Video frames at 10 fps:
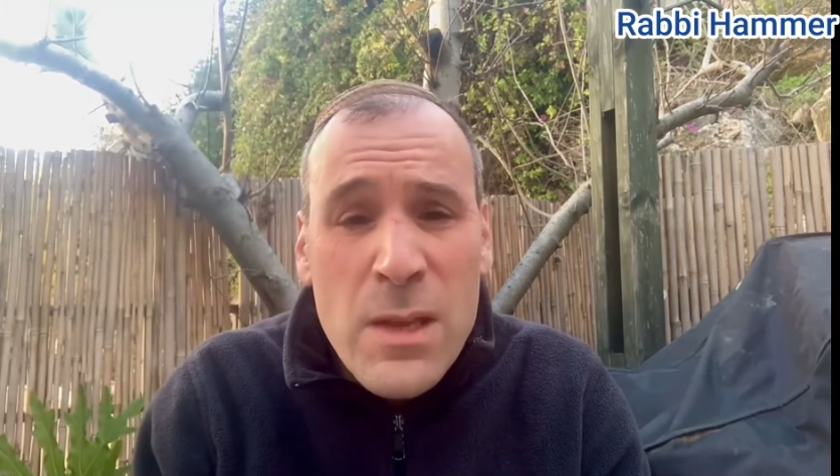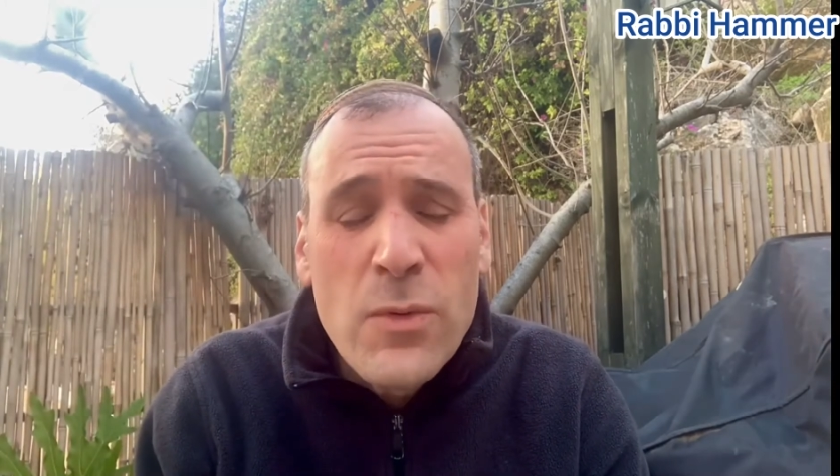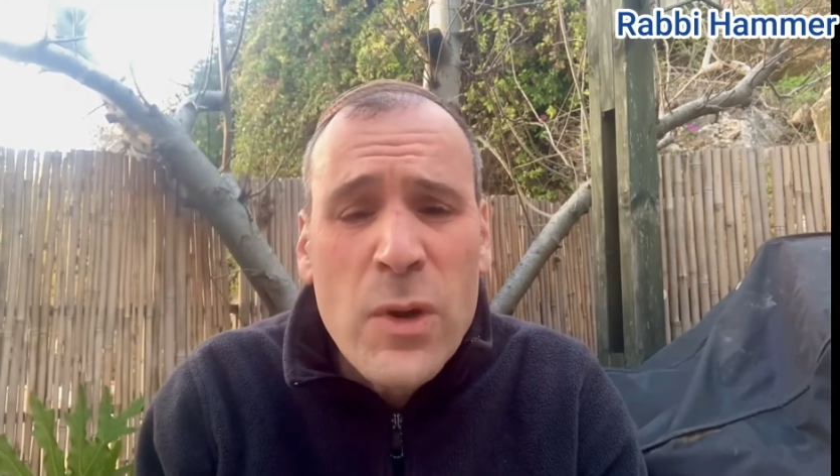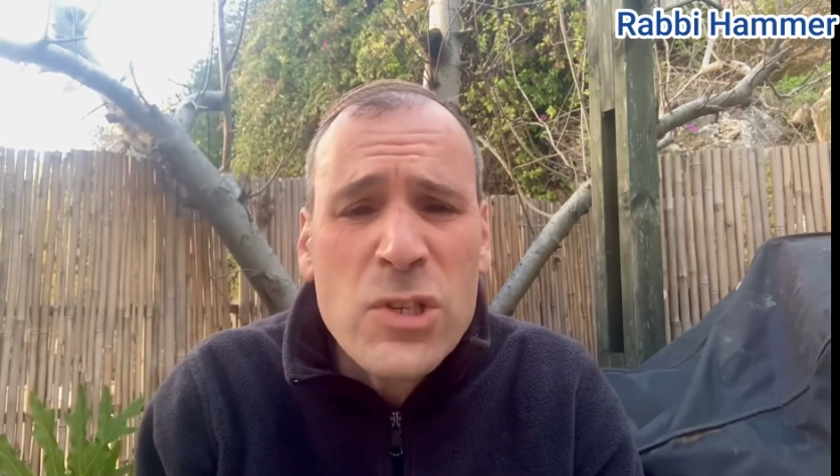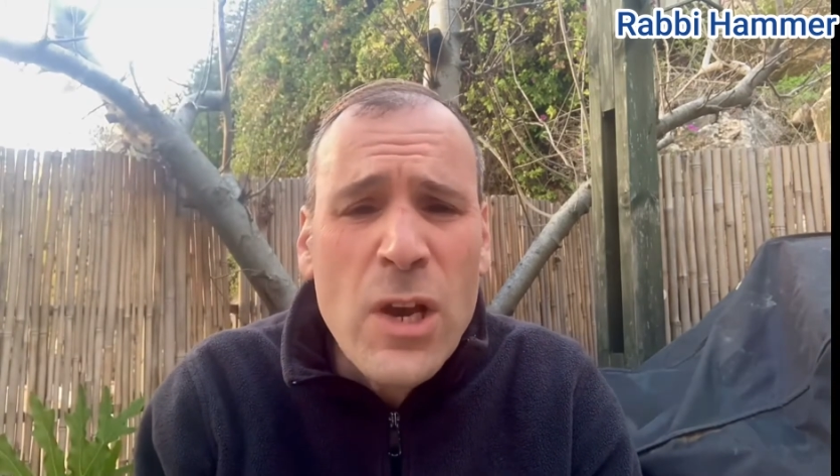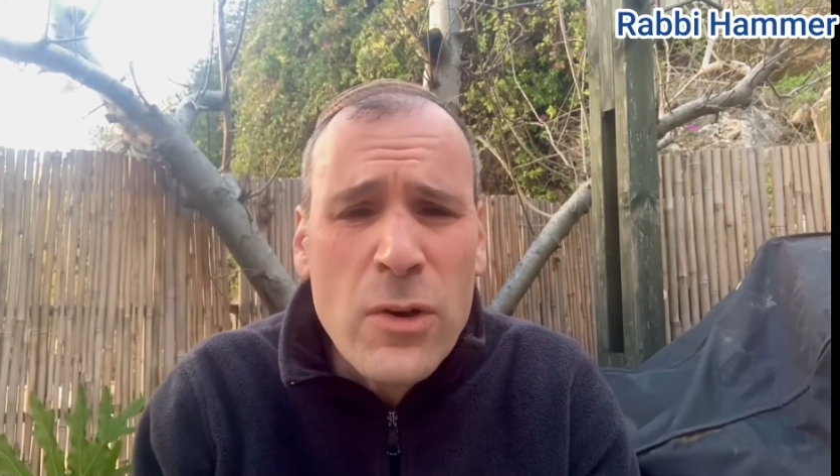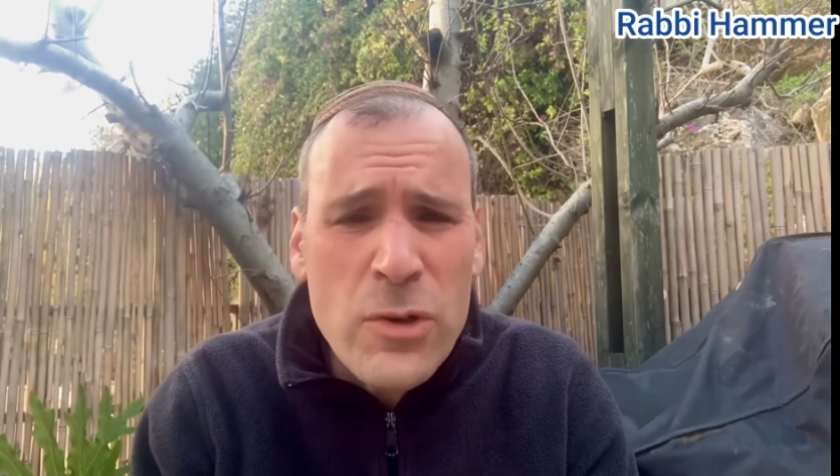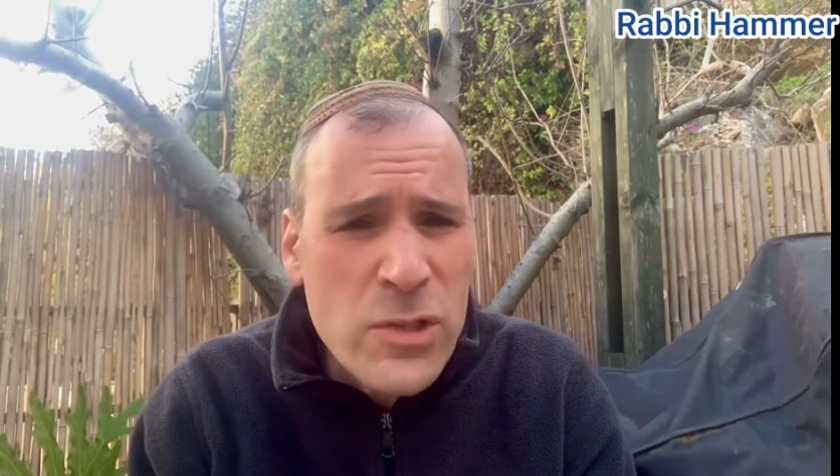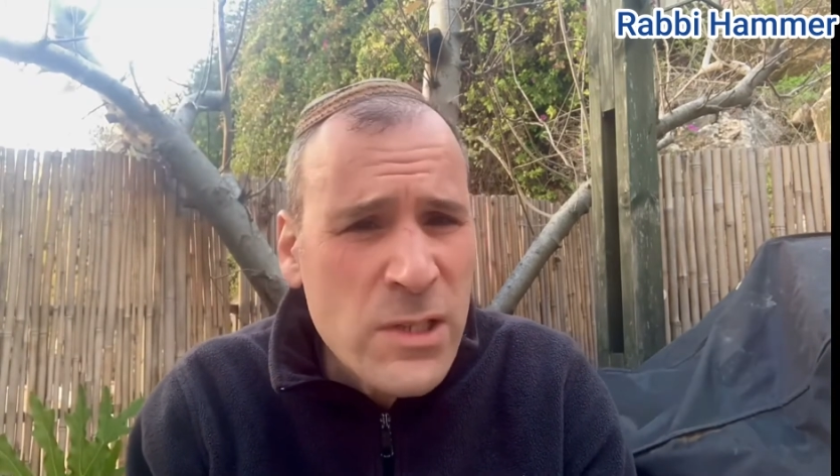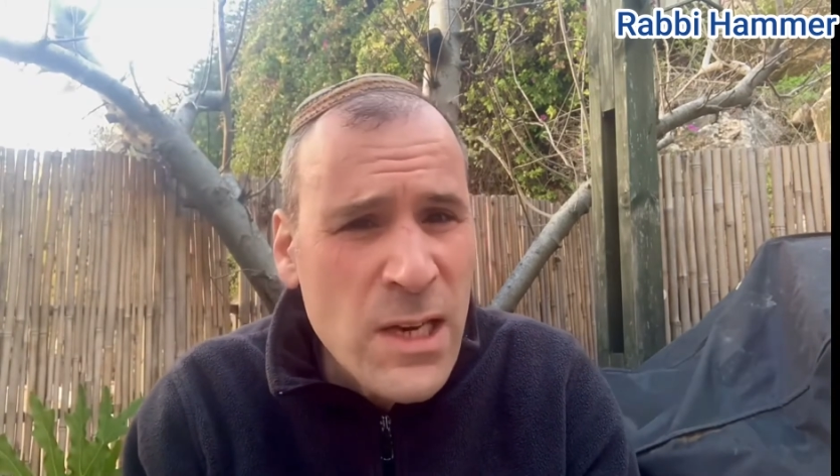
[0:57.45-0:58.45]
The Rashar
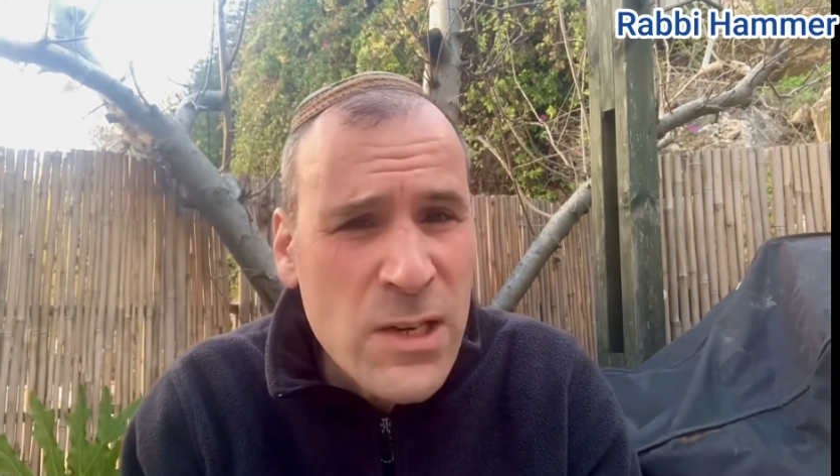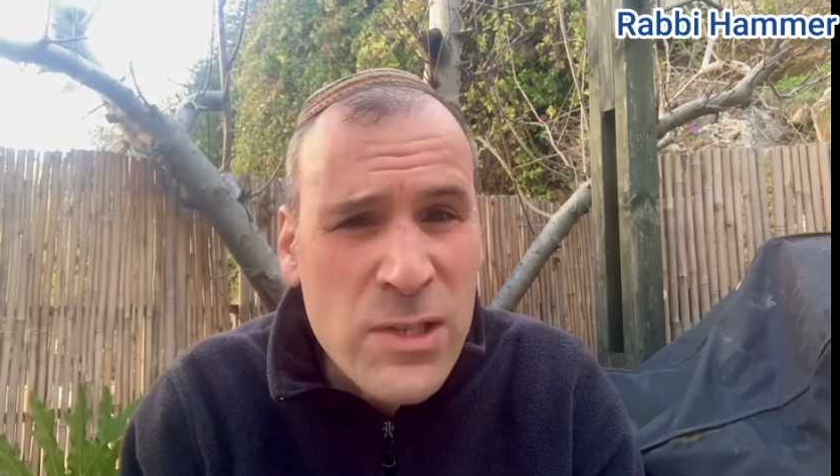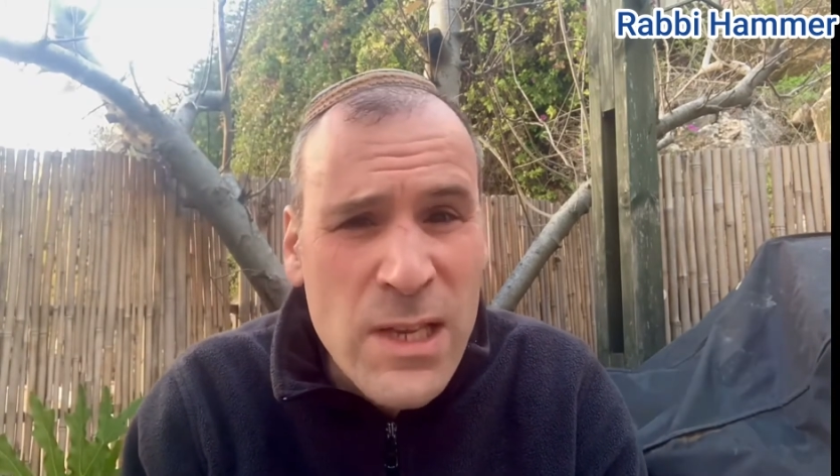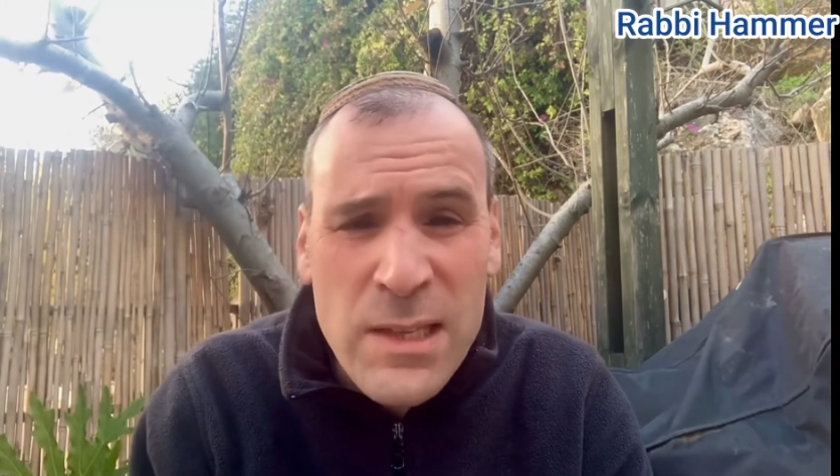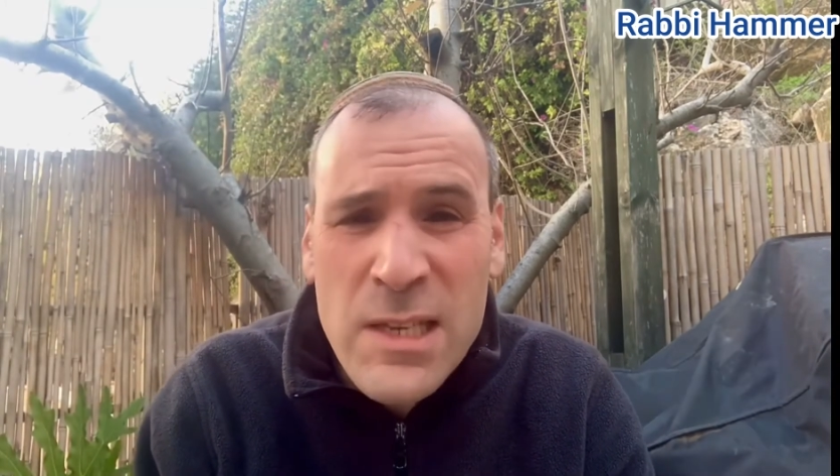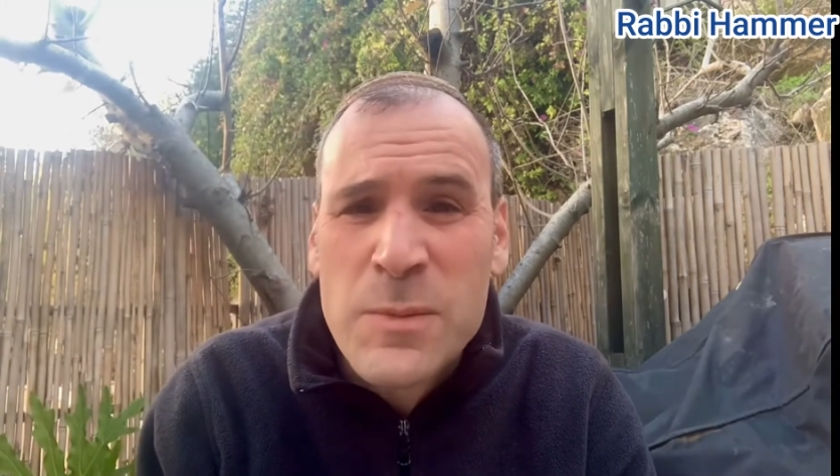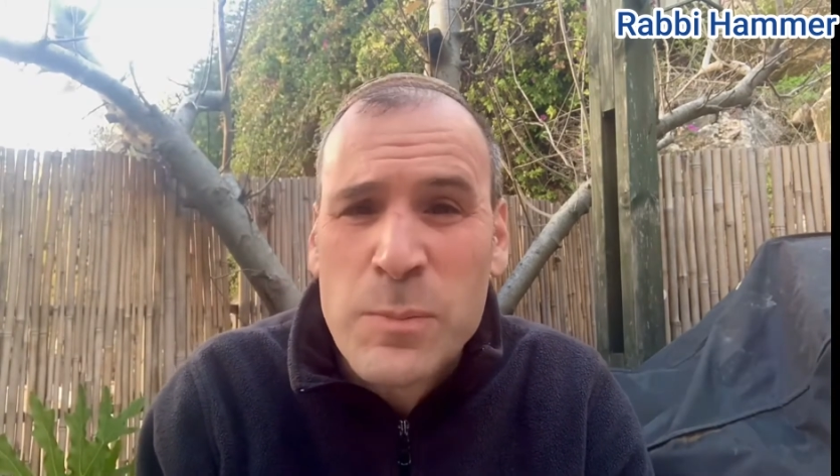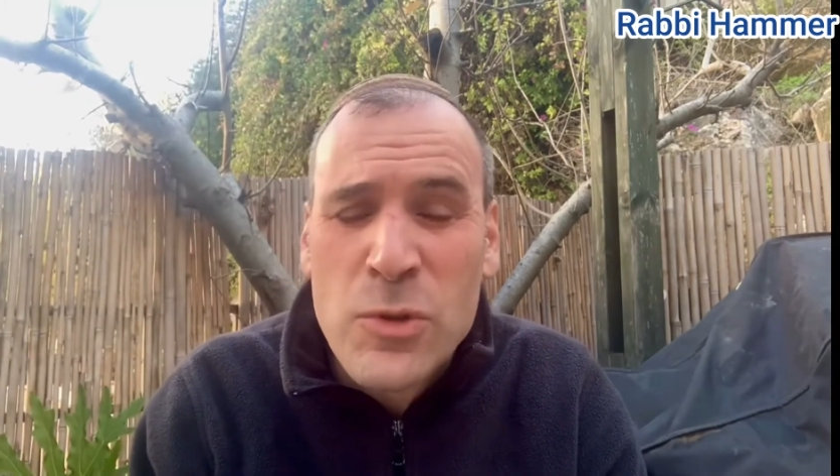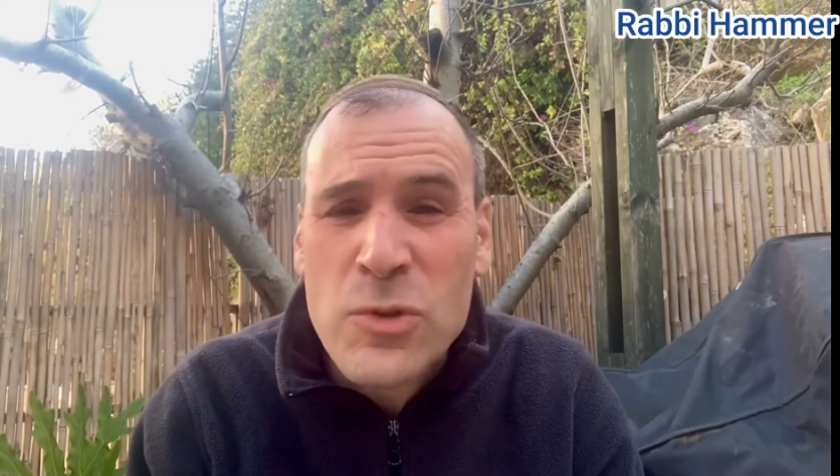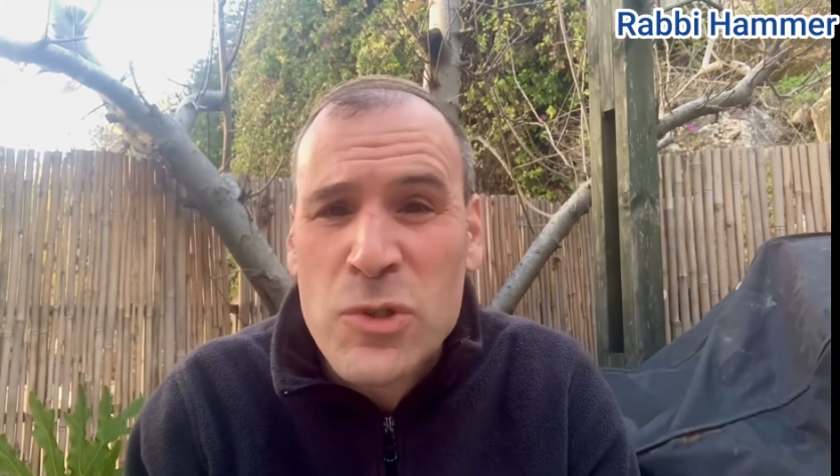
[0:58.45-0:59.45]
Hirsch says that this
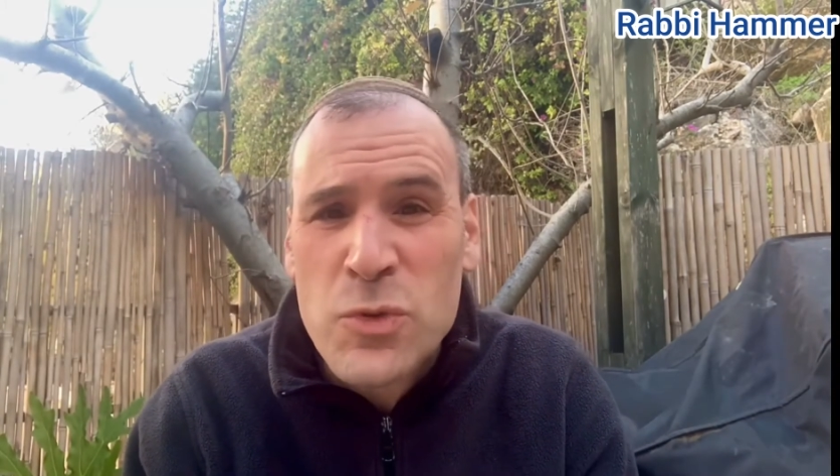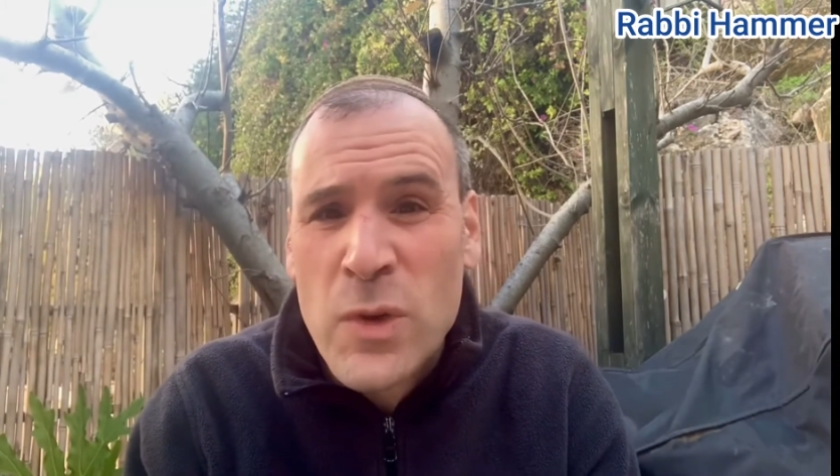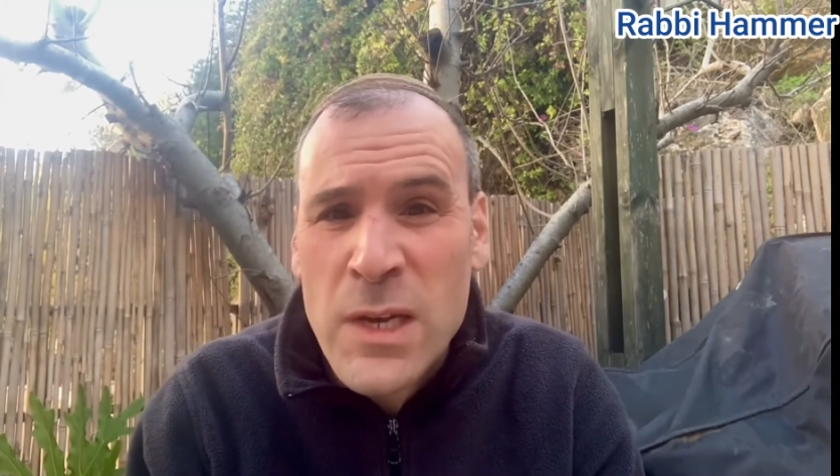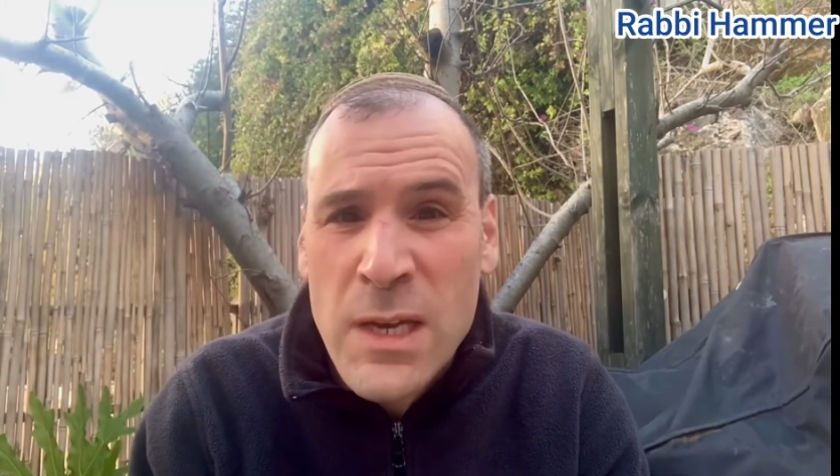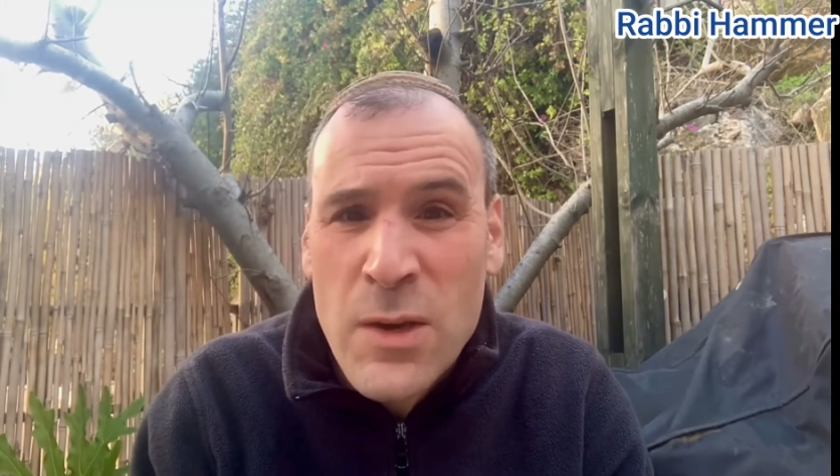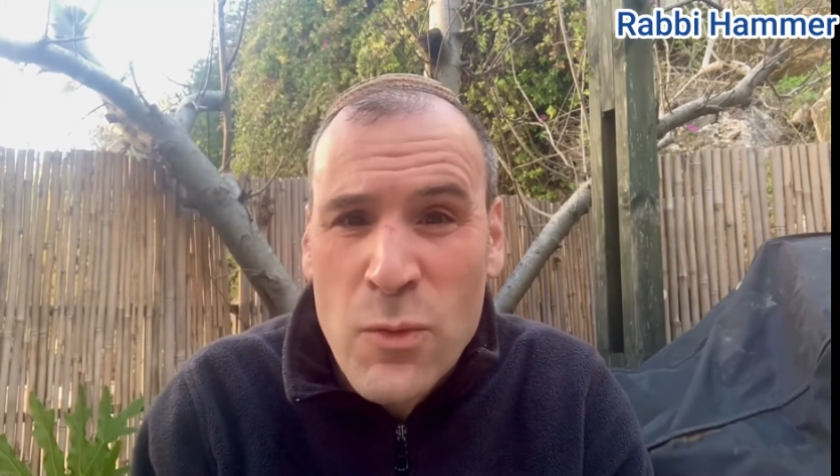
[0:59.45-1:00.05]
blue string